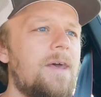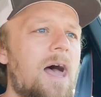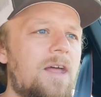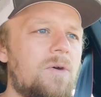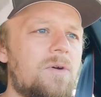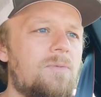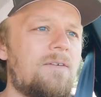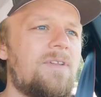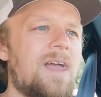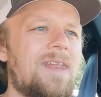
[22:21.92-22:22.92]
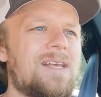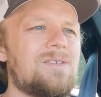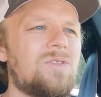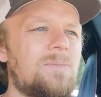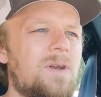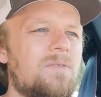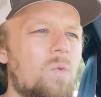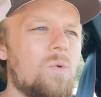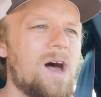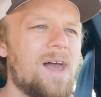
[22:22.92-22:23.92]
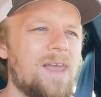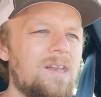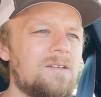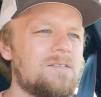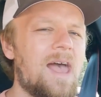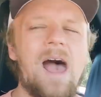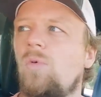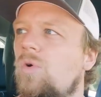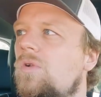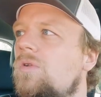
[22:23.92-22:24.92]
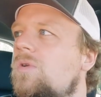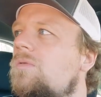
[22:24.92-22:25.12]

I know the Rev 9 has a little bit of a whine howl